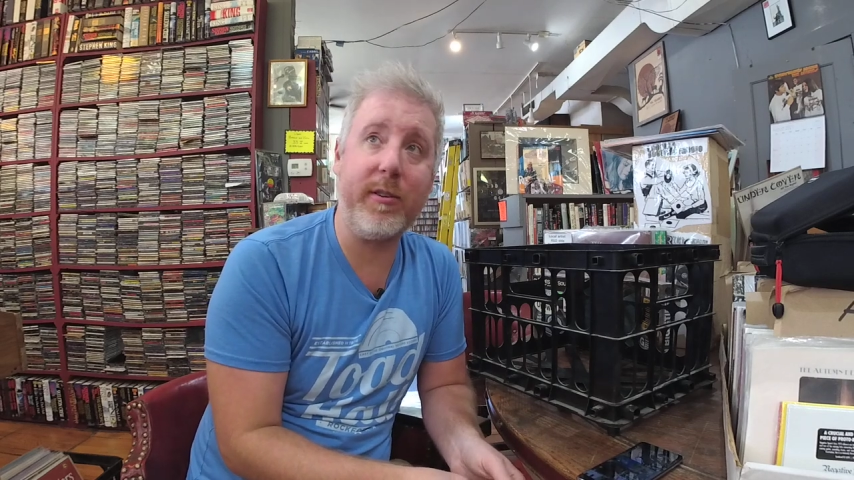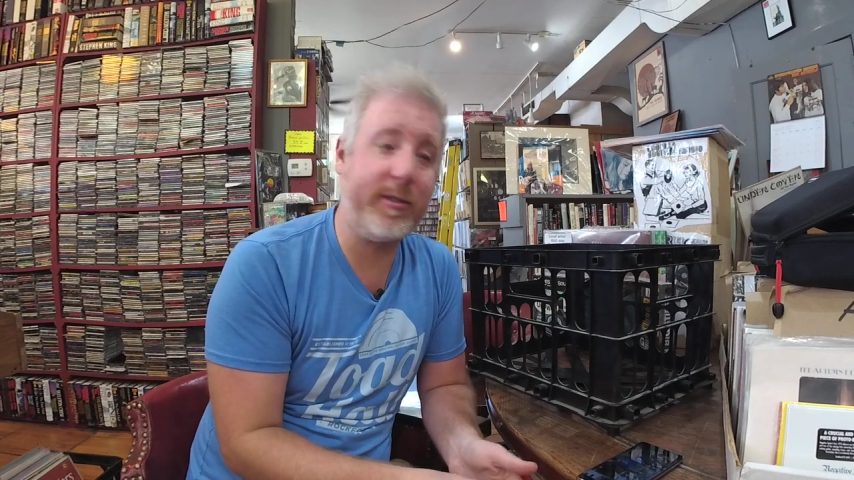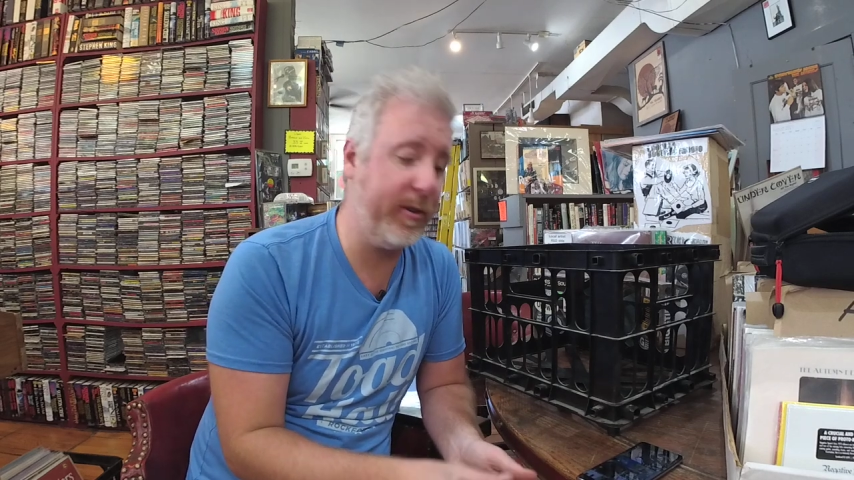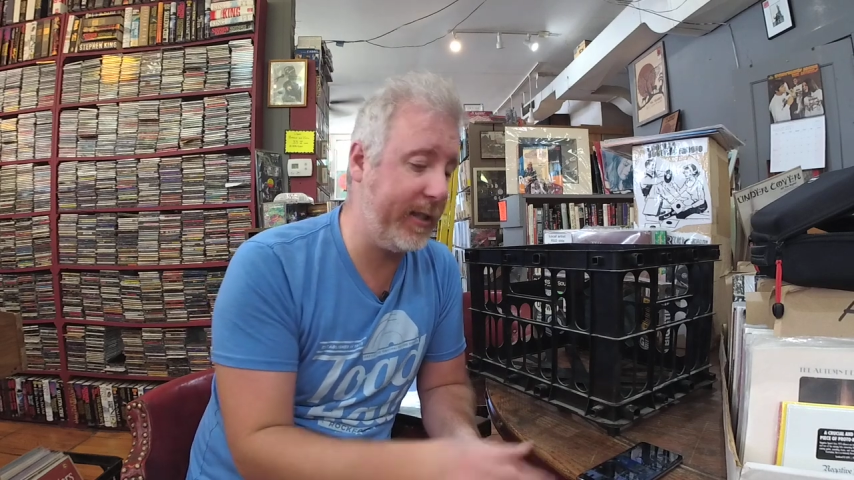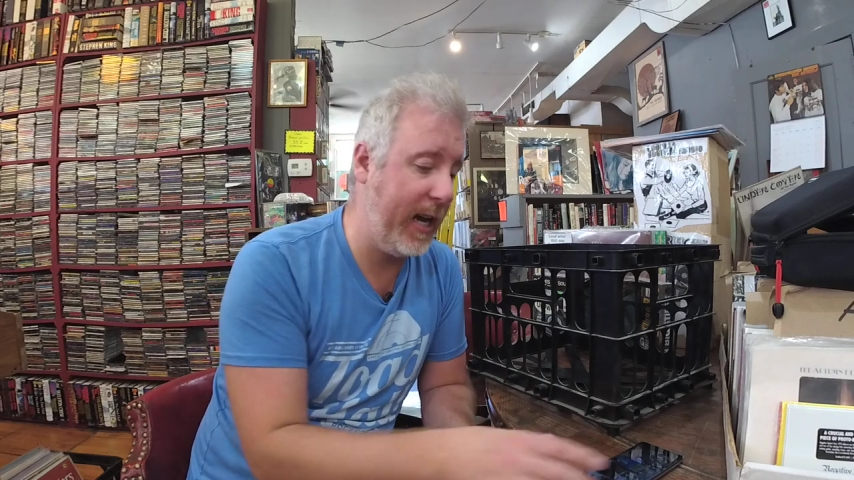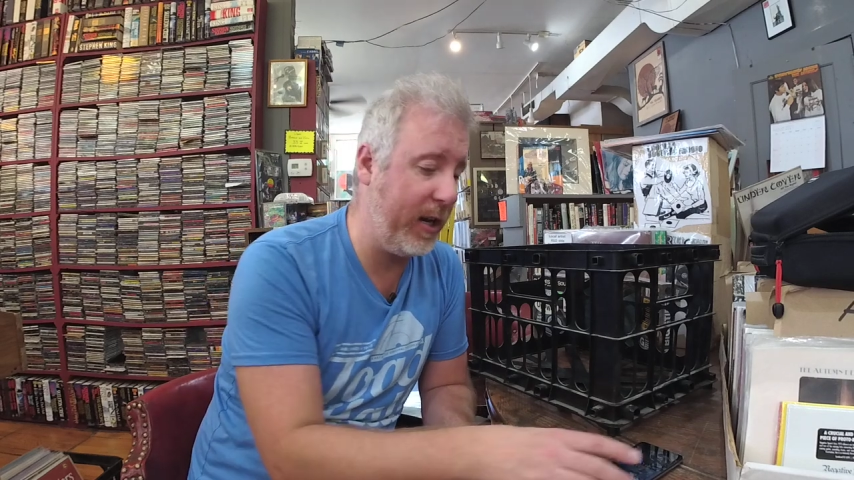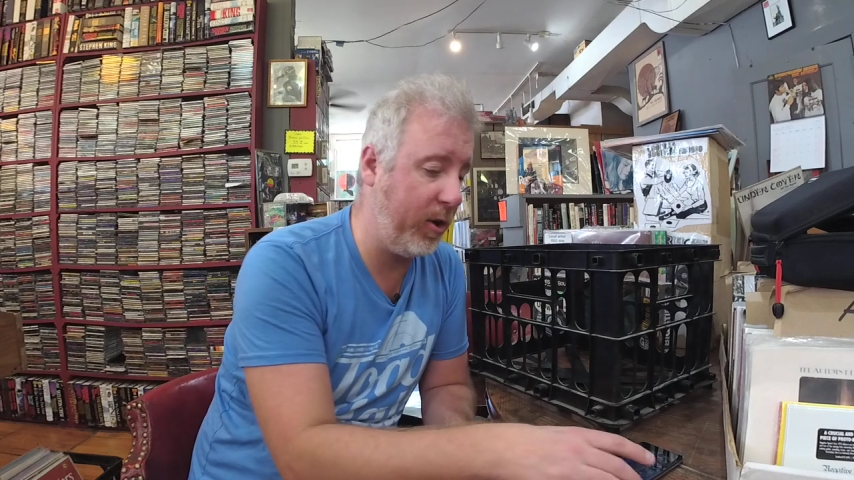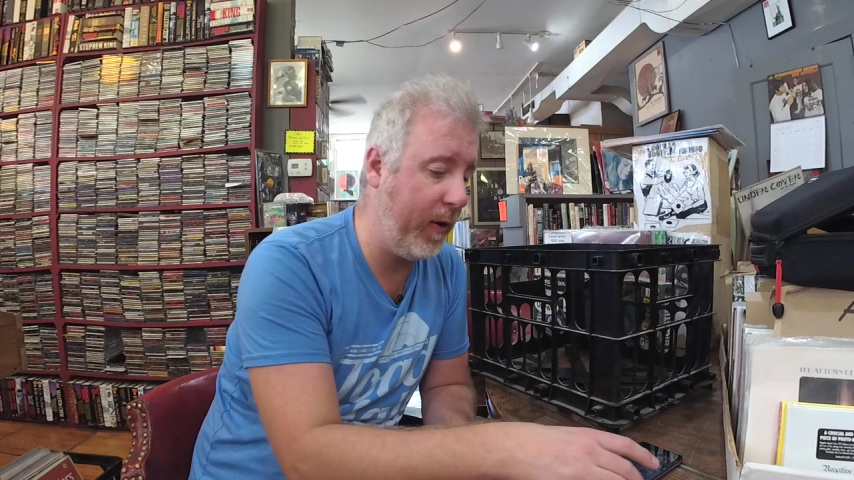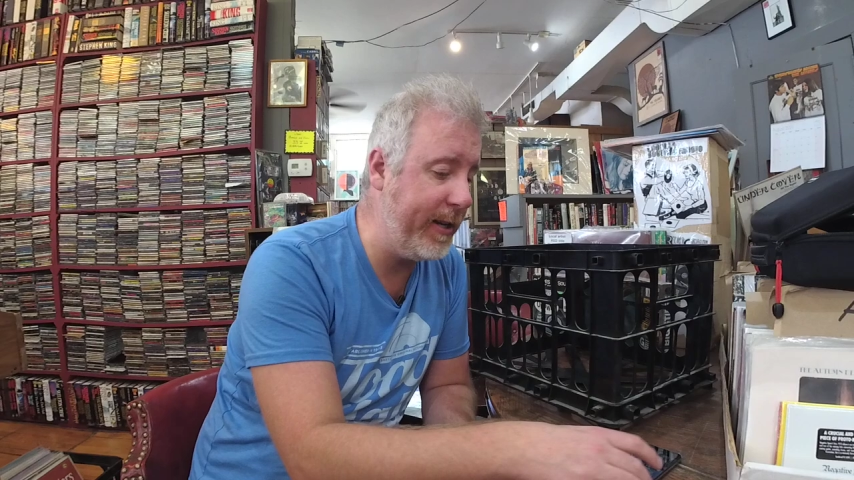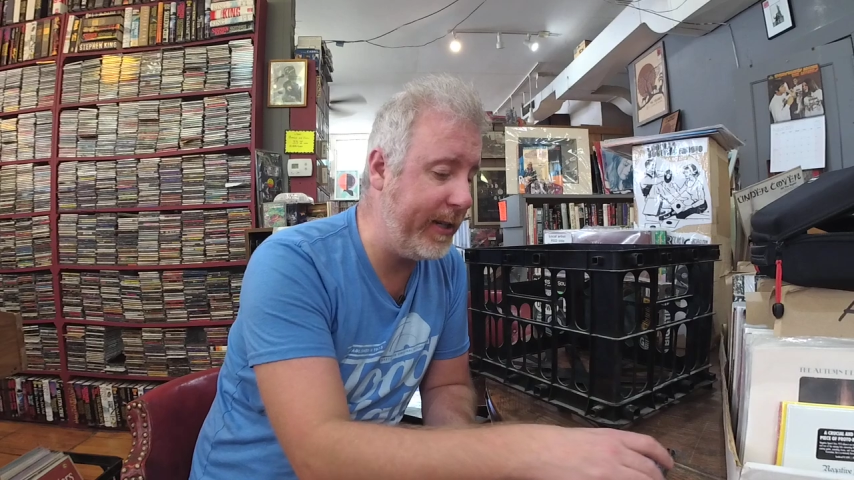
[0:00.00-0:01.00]
so it's kind of
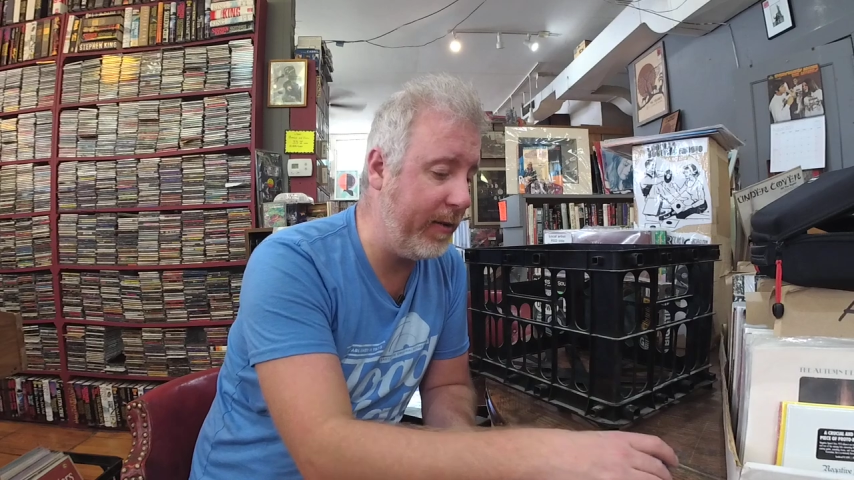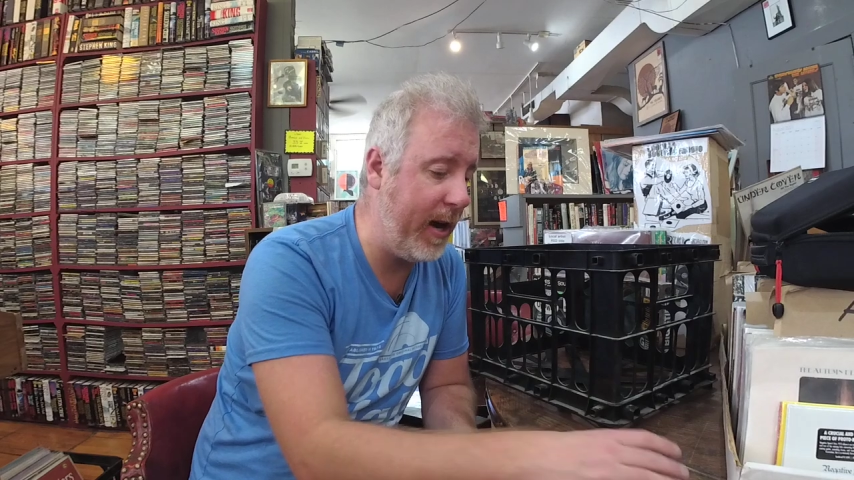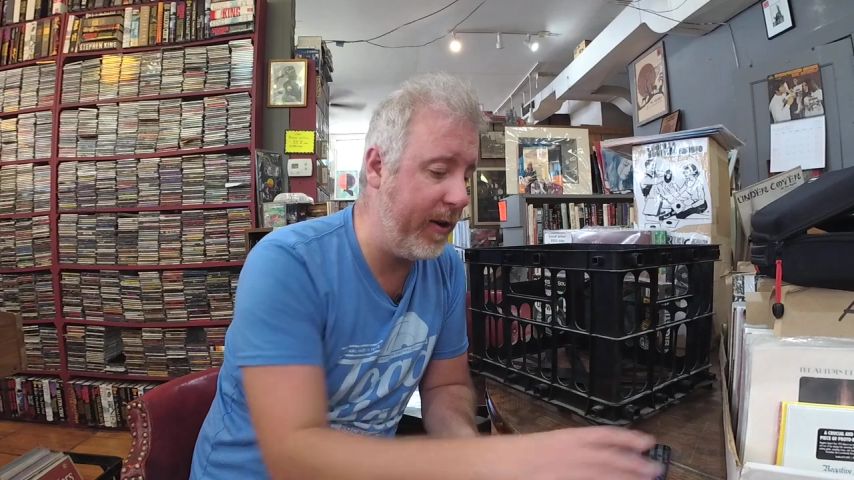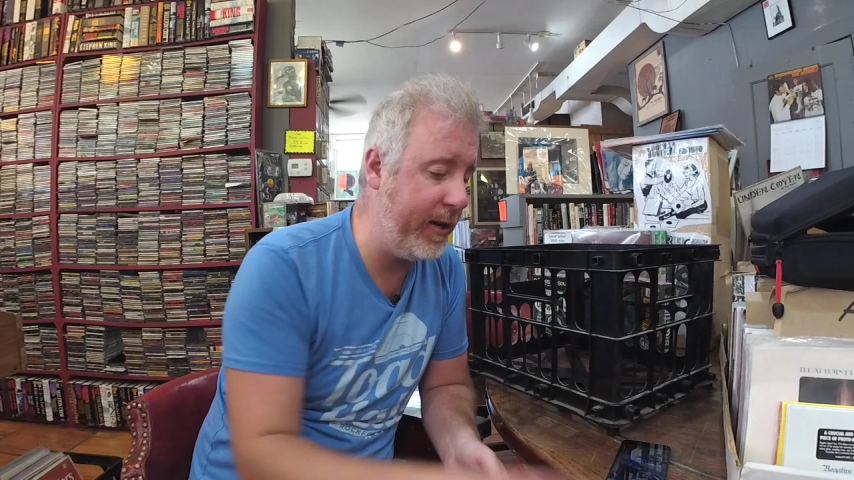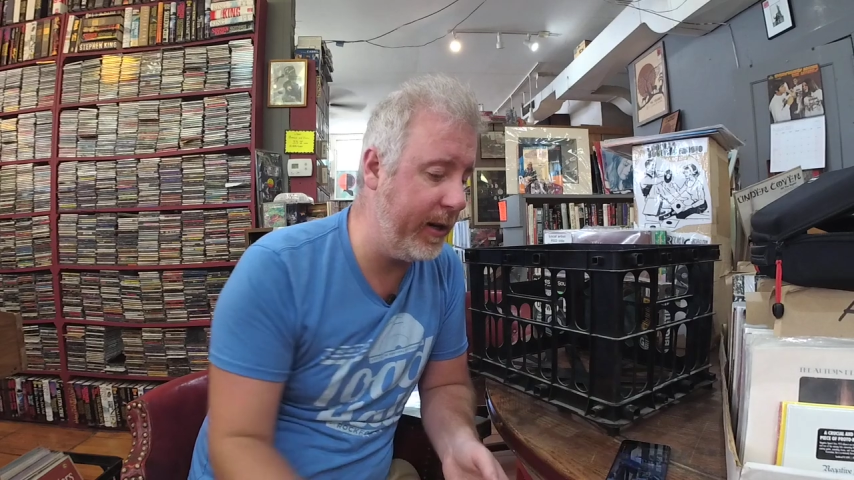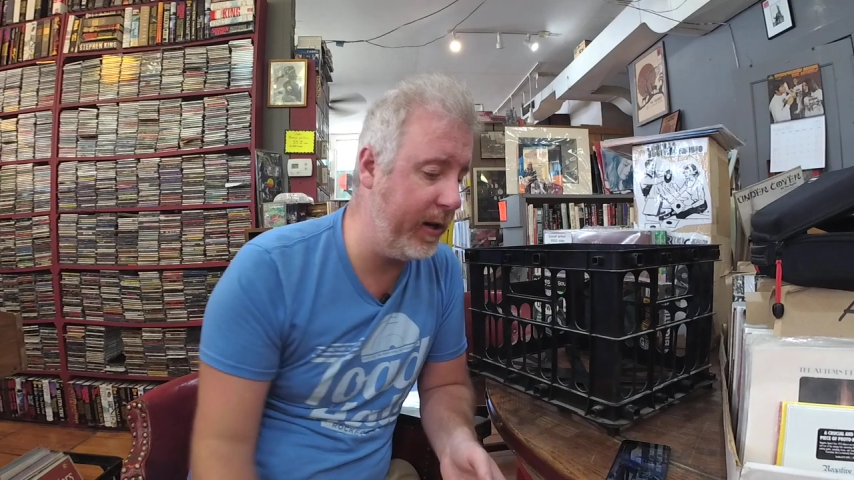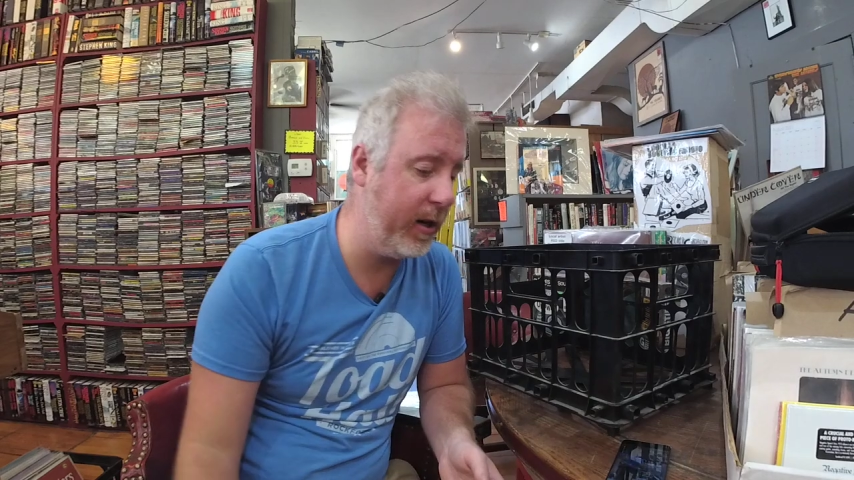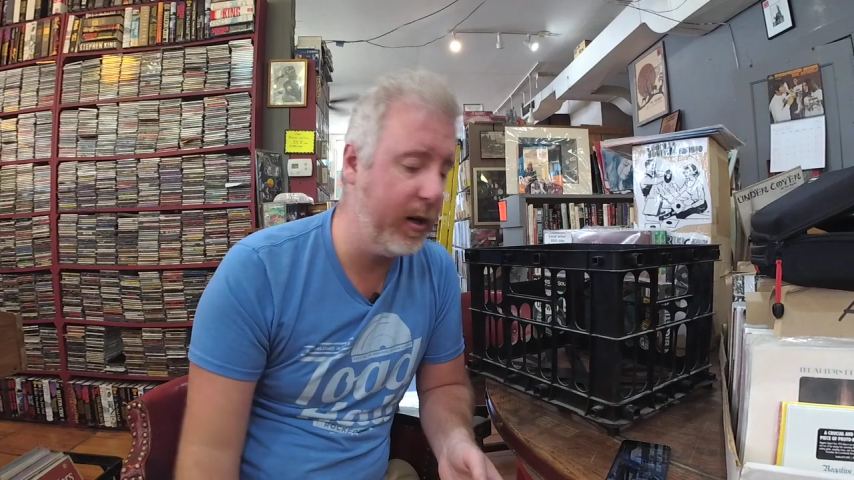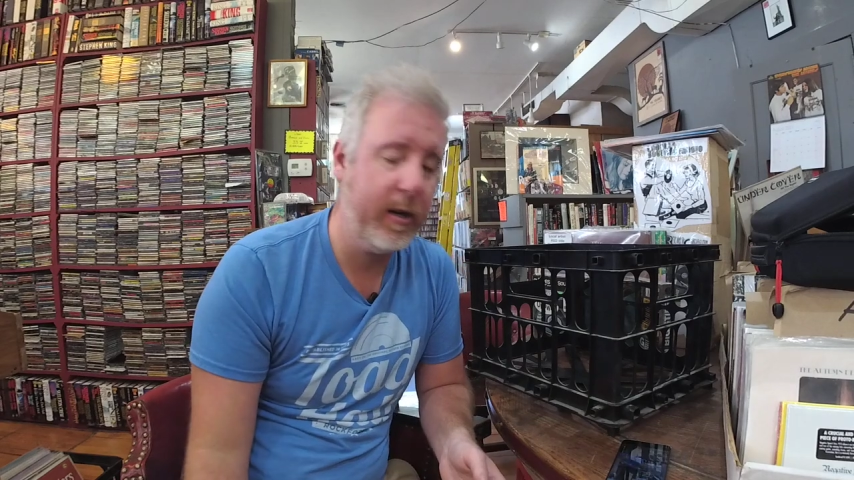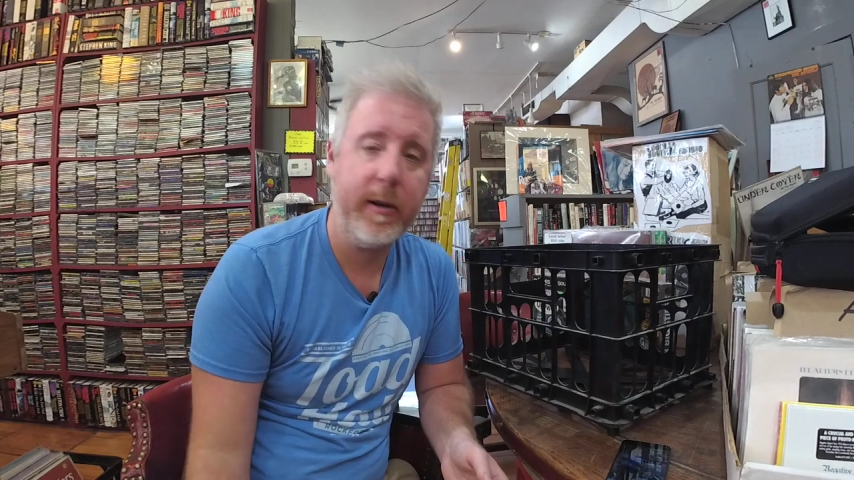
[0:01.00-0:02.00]
crazy around here.